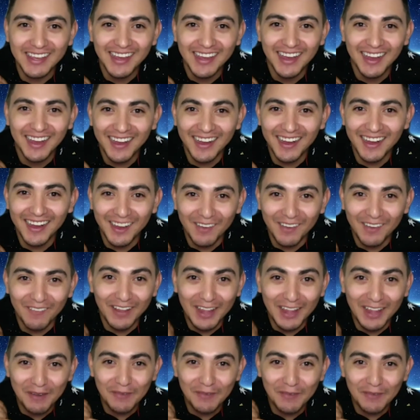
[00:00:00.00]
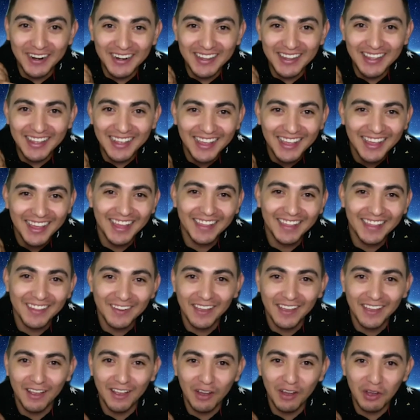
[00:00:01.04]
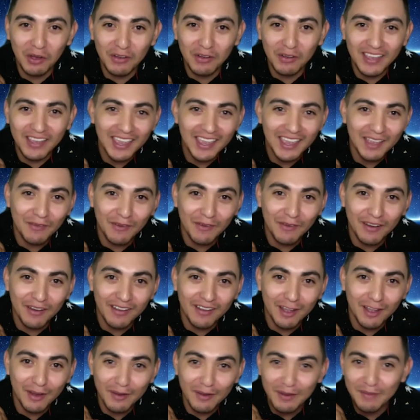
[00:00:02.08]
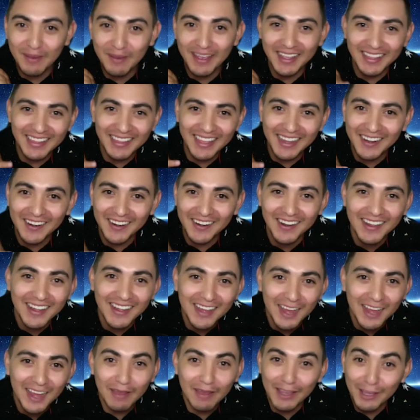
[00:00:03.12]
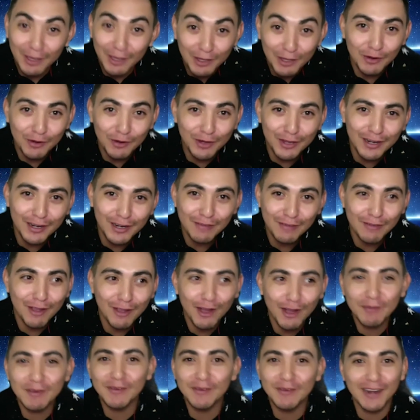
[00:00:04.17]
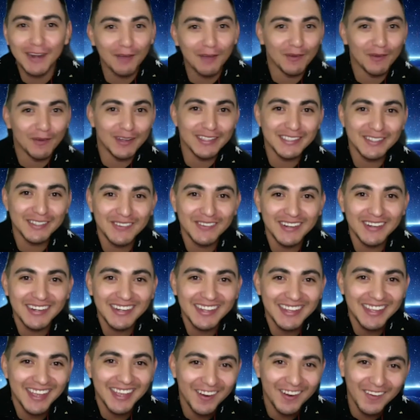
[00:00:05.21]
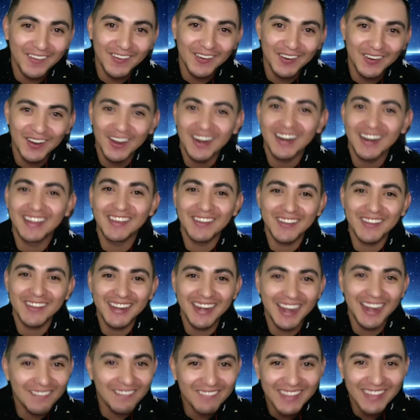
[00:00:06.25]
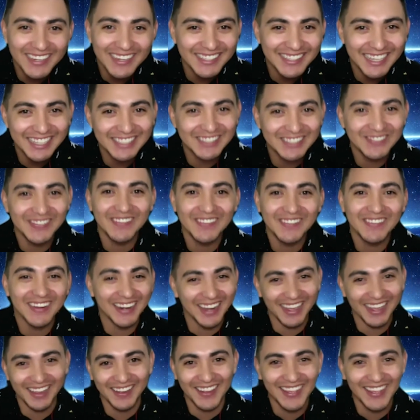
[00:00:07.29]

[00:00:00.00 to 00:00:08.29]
Well, I'm running. And they're like, "Oh, okay, well, call me back later." I'm like, "You couldn't have called me when I wasn't running, or you couldn't have like texted me when I